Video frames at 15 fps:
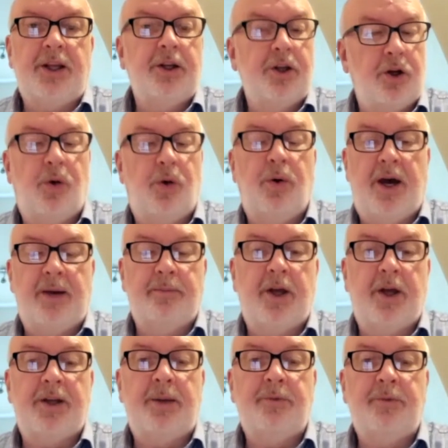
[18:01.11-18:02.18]
No, I'm not.
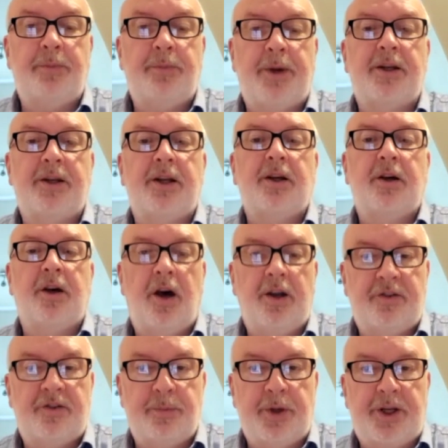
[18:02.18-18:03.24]
I'm spending God's
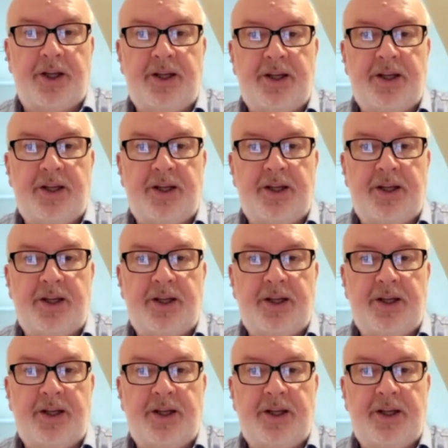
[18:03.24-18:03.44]
money.